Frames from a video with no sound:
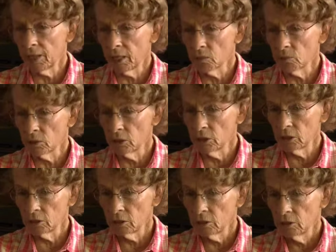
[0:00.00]
language,
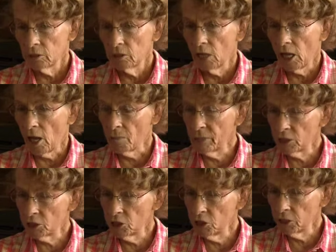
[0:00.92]
how
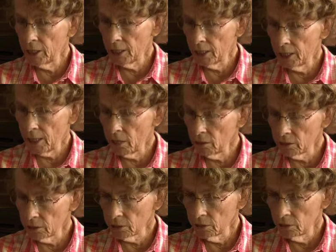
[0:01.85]
much did you get out of
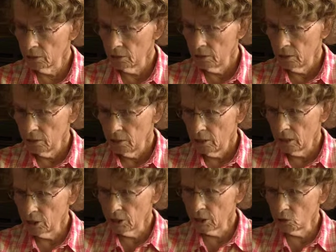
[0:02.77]
there?
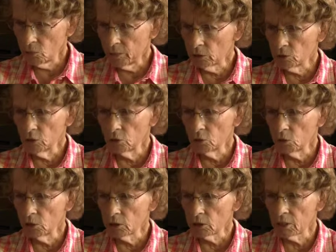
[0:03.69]
And she said, about two
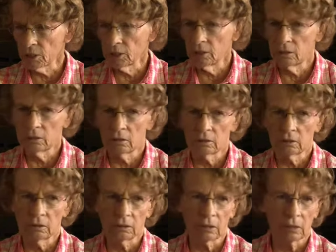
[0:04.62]
quarts. I said, oh,
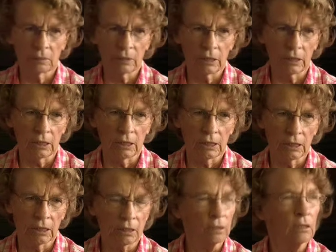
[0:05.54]
you gotta be
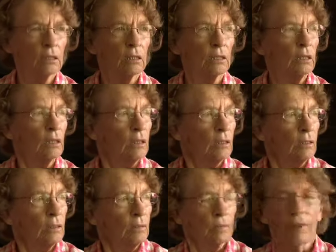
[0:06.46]
kidding.
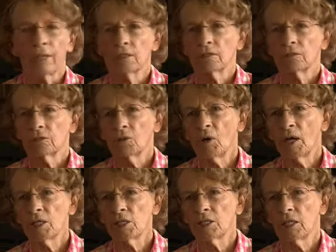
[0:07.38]
That's,
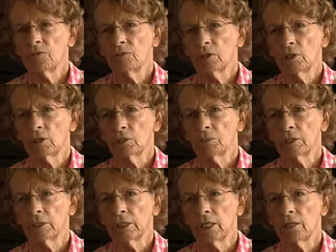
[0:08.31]
twice they forgot to
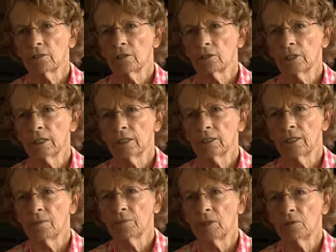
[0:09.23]
put the catheter in, and
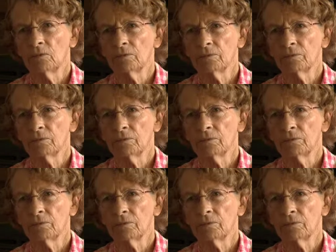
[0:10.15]
I about,